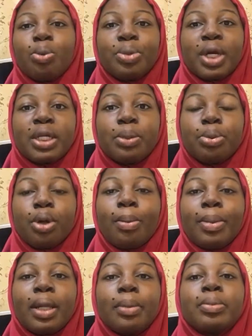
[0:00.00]
won't be any
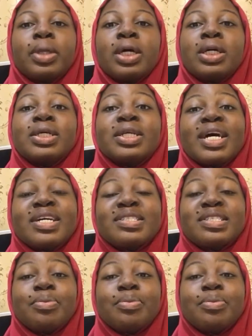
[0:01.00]
problem. The next